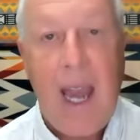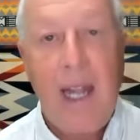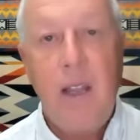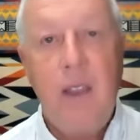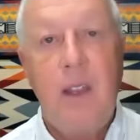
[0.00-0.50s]

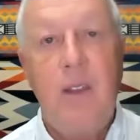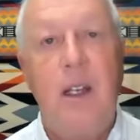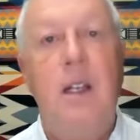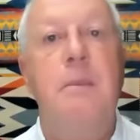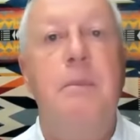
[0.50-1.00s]
anything
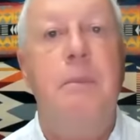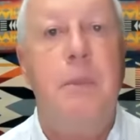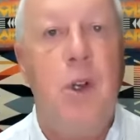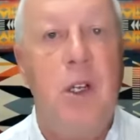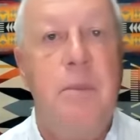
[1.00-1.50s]
that
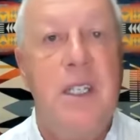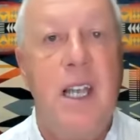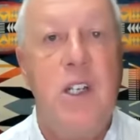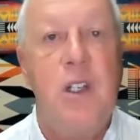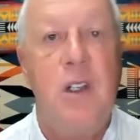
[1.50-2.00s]
could
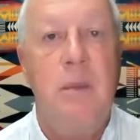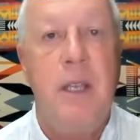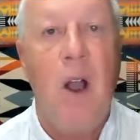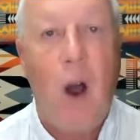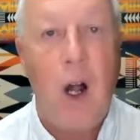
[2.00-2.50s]
potentially
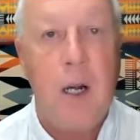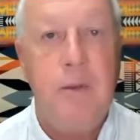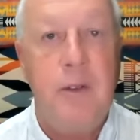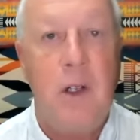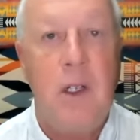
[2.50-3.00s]
be
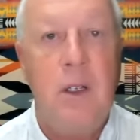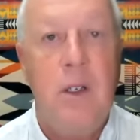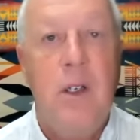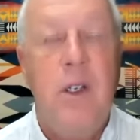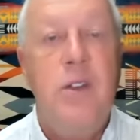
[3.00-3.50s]
harmful
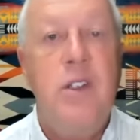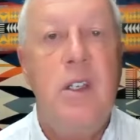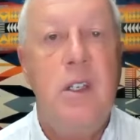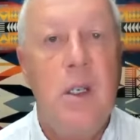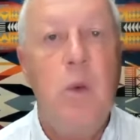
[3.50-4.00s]
to
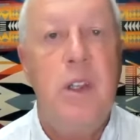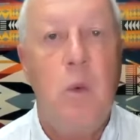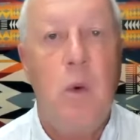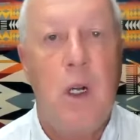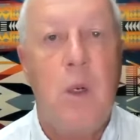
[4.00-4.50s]
you in
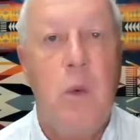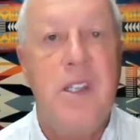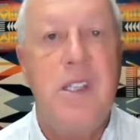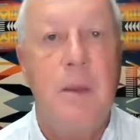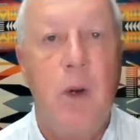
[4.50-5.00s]
the work
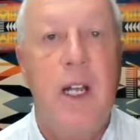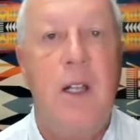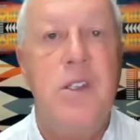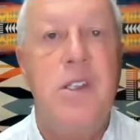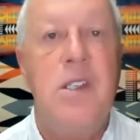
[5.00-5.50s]
with someone
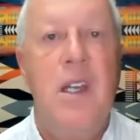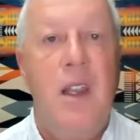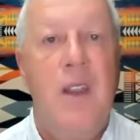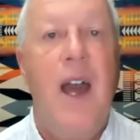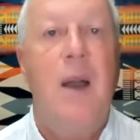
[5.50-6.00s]
else,
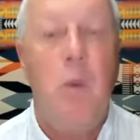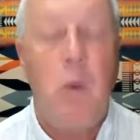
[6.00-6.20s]
that